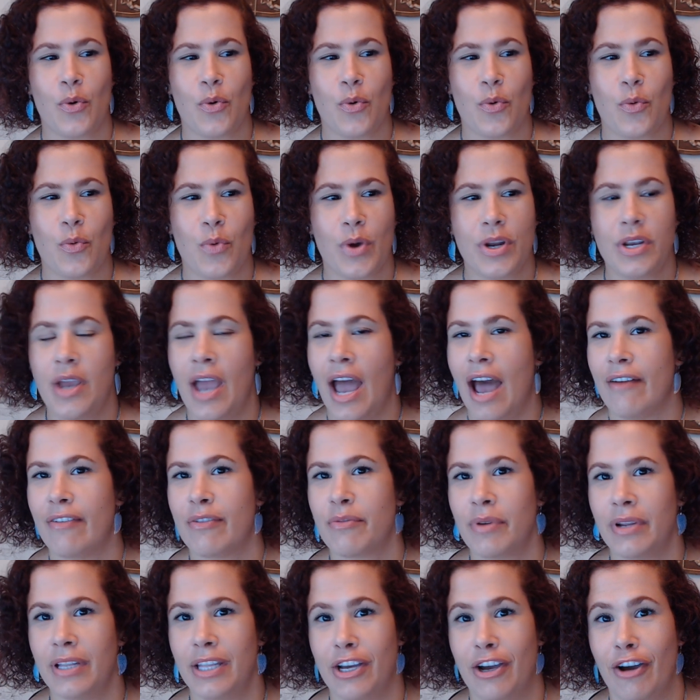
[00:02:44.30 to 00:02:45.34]
when you have a
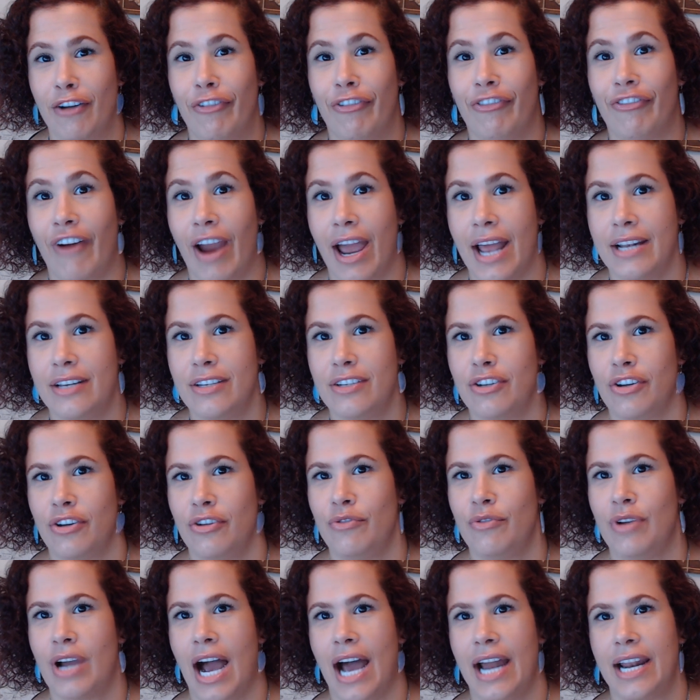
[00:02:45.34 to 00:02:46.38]
really good friend
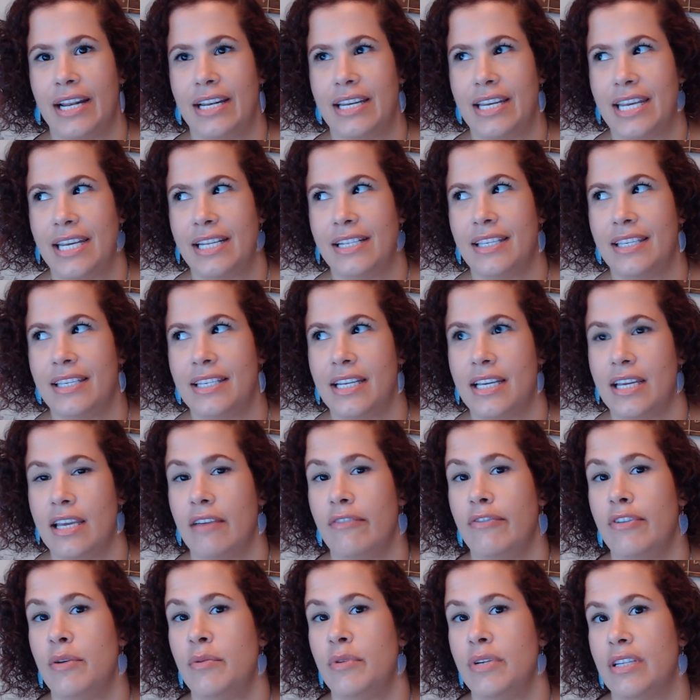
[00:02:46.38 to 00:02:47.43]
who kind of needs to
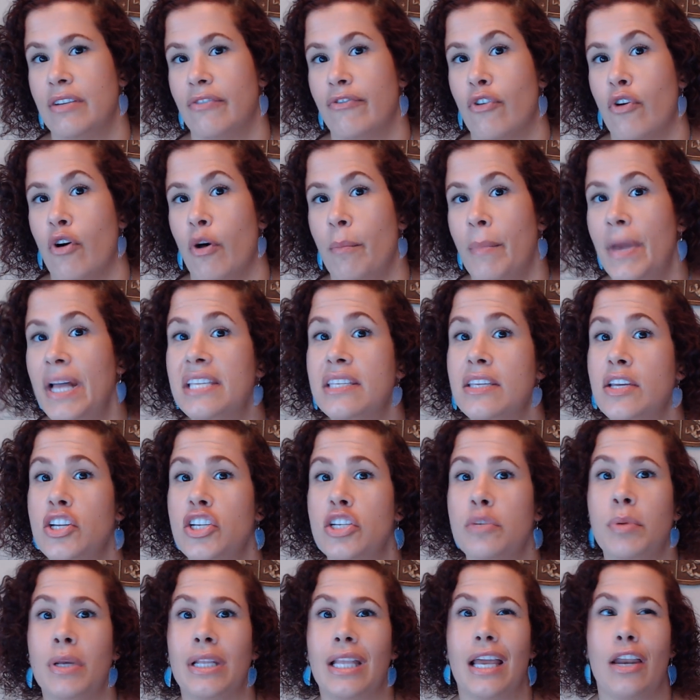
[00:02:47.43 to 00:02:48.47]
give you a difficult
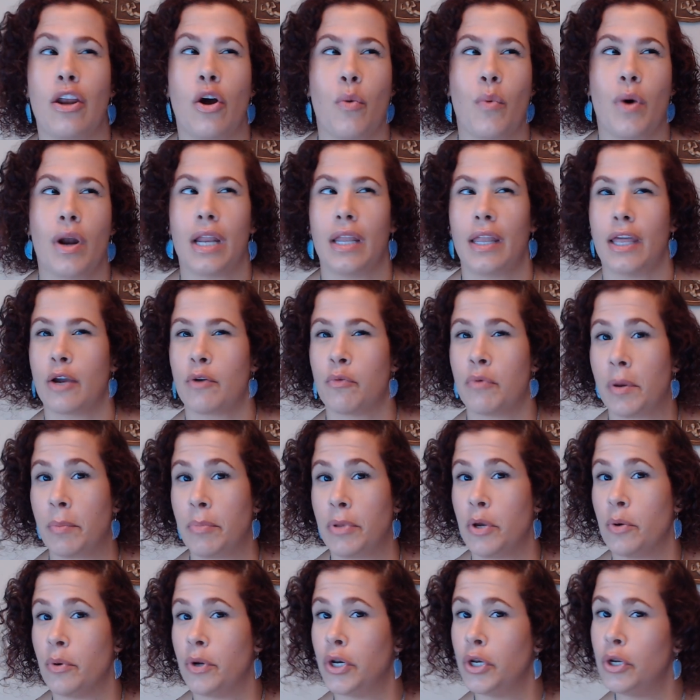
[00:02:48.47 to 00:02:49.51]
message, but they don't want to like rip
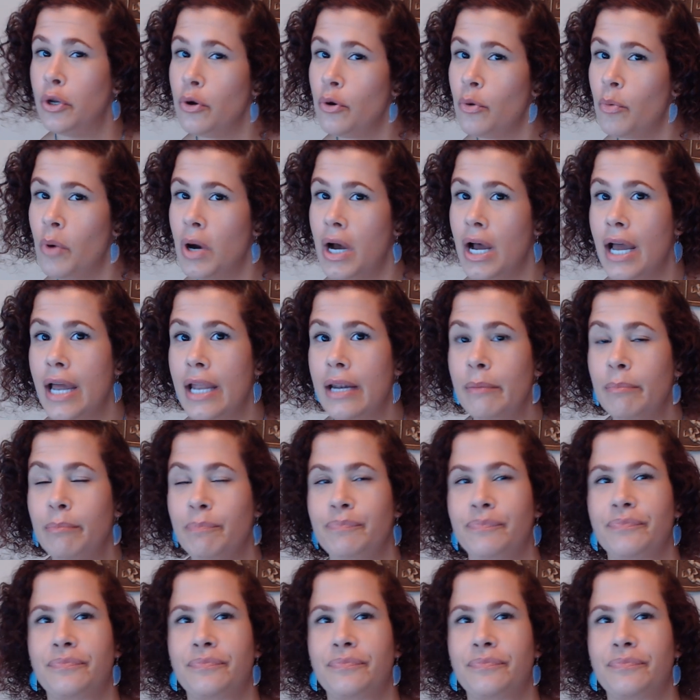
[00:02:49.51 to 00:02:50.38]
you a new one,